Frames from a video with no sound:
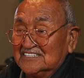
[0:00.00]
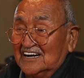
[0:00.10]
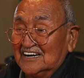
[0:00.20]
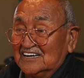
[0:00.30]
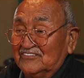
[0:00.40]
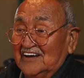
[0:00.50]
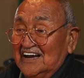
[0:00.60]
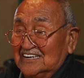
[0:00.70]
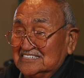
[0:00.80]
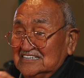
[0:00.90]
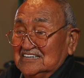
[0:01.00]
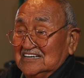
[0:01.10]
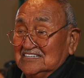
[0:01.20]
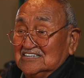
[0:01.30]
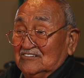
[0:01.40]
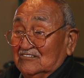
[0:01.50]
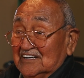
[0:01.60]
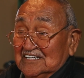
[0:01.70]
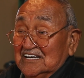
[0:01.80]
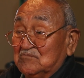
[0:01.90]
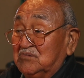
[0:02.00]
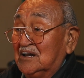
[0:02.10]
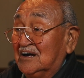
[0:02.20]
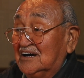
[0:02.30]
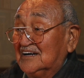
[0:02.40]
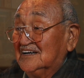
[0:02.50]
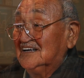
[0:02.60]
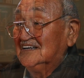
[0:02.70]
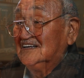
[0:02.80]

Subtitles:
artifacts to where they belong.